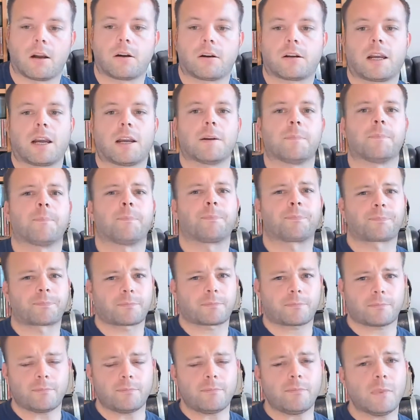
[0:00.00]
Okay,
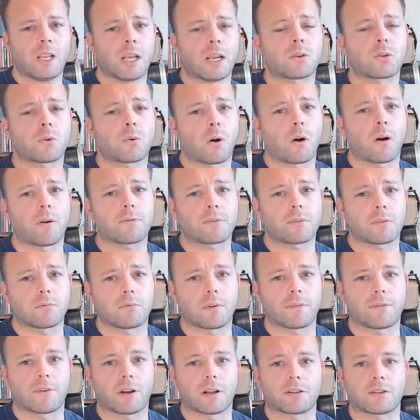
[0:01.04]
it's quite often
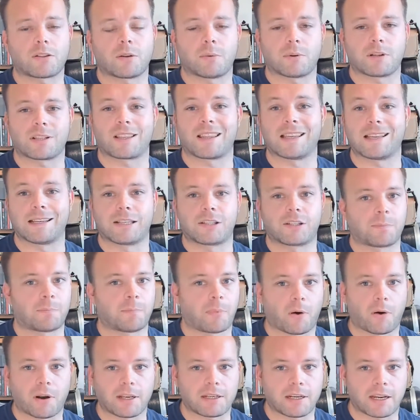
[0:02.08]
referred to as the
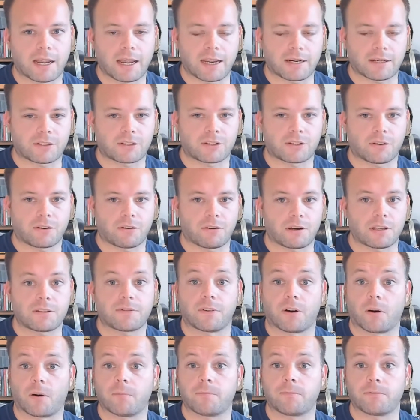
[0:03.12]
spider exercise
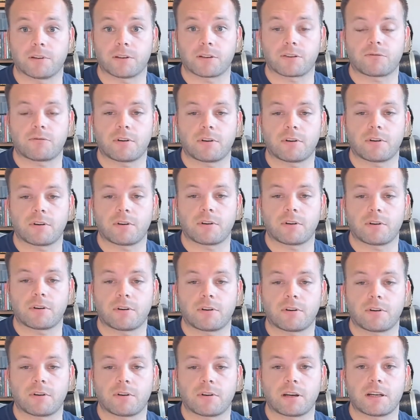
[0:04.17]
for obvious reasons,
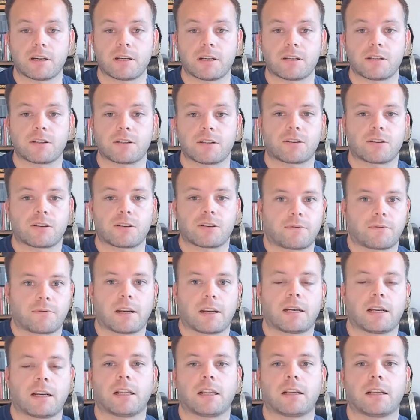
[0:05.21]
the fretting hand.
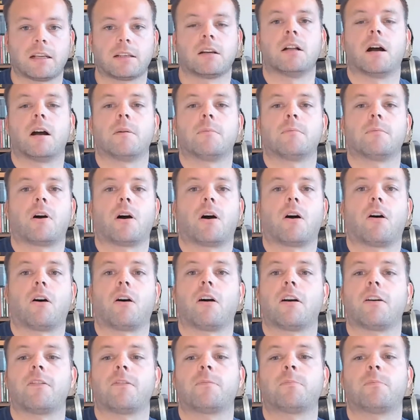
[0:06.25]

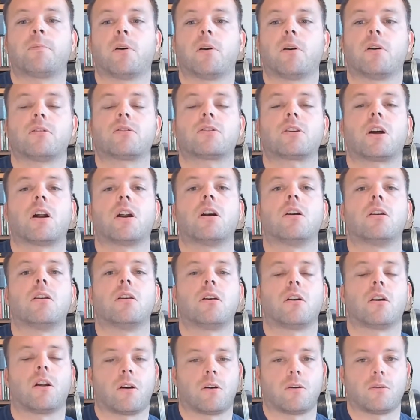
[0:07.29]
I have put
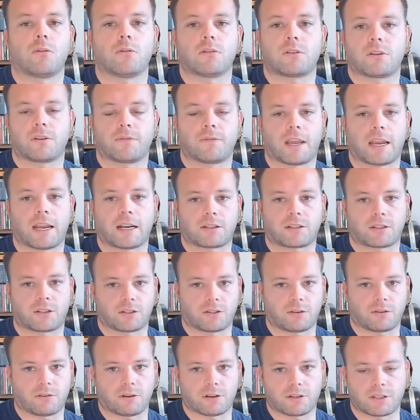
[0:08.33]
loads of
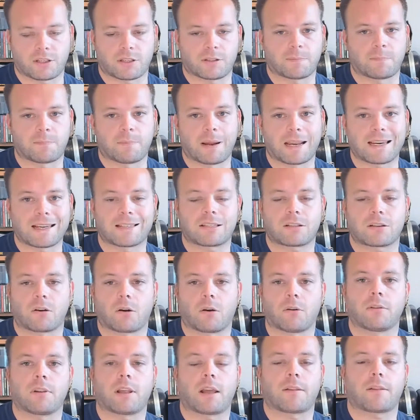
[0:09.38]
exercises based
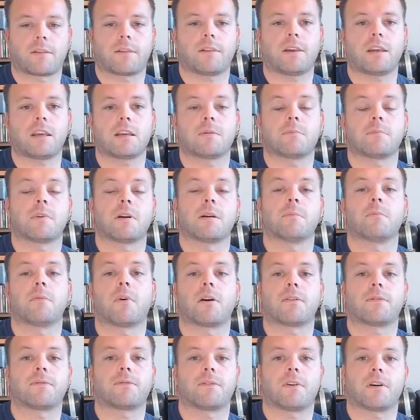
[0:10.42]
on that theme in
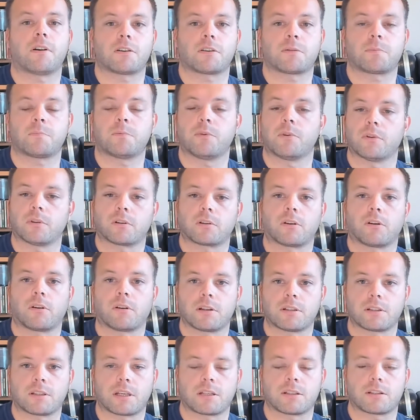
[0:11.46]
my first book, High
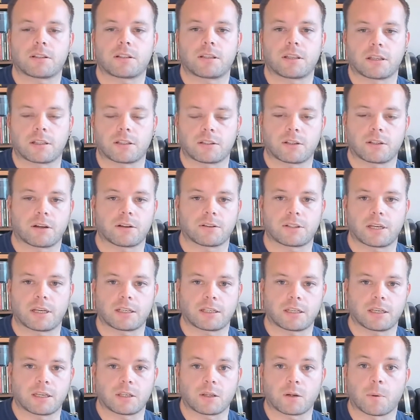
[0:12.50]
Intensity Guitar
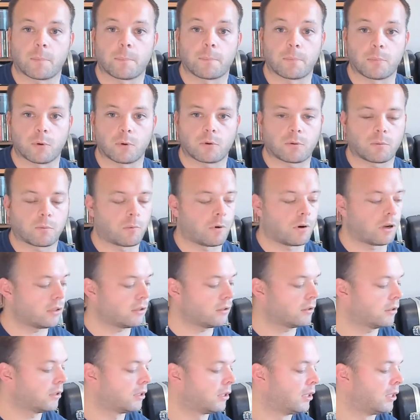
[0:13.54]
Technique, Book
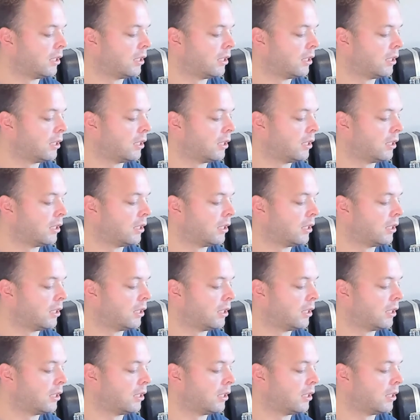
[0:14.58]
1.